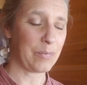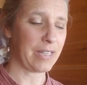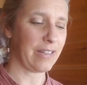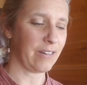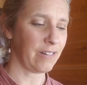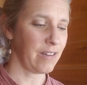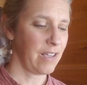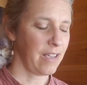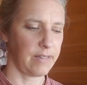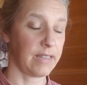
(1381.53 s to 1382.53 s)
be there.
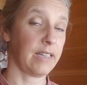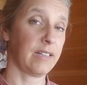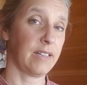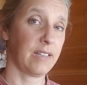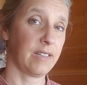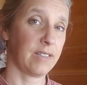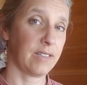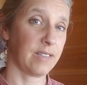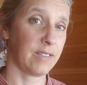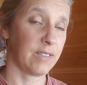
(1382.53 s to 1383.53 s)
And then
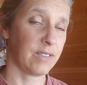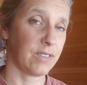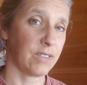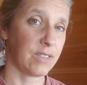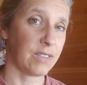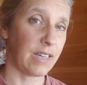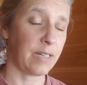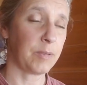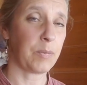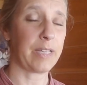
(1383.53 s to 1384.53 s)
sign
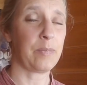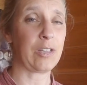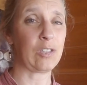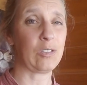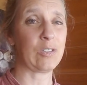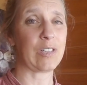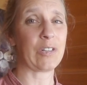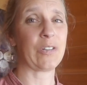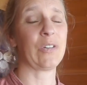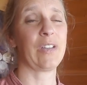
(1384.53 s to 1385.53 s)
up to my email
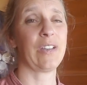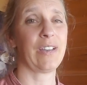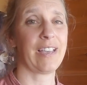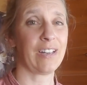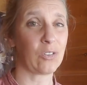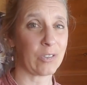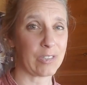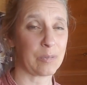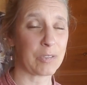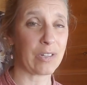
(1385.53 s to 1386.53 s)
newsletter and or
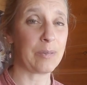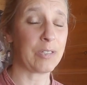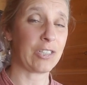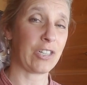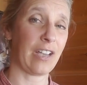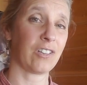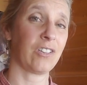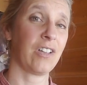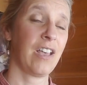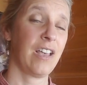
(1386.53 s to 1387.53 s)
subscribe to the
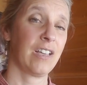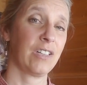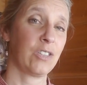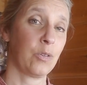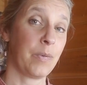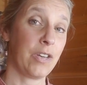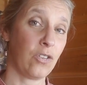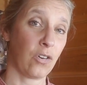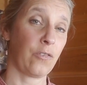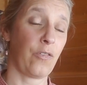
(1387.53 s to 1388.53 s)
channel to be
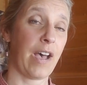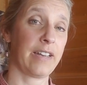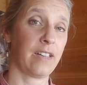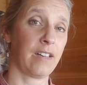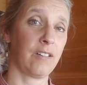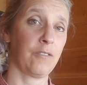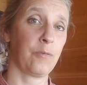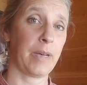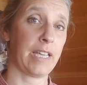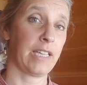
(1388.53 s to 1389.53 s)
notified
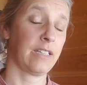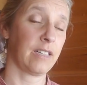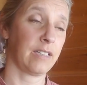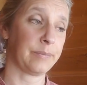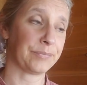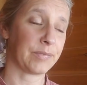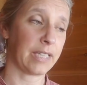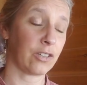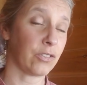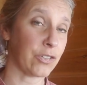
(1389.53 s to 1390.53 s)
of my um,
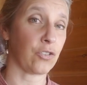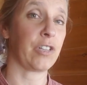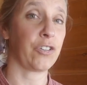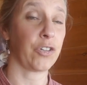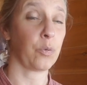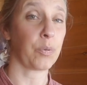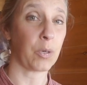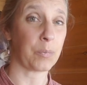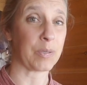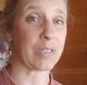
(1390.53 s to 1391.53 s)
Get Crystal Clear on Your
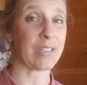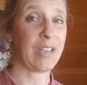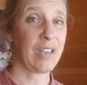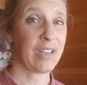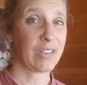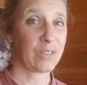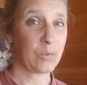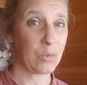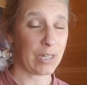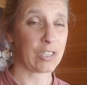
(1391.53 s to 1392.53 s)
Purpose
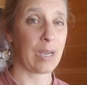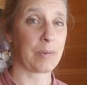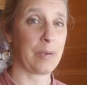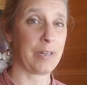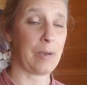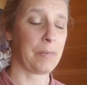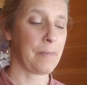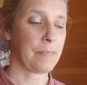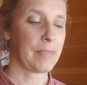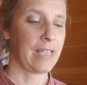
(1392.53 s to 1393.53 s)
workshop coming up.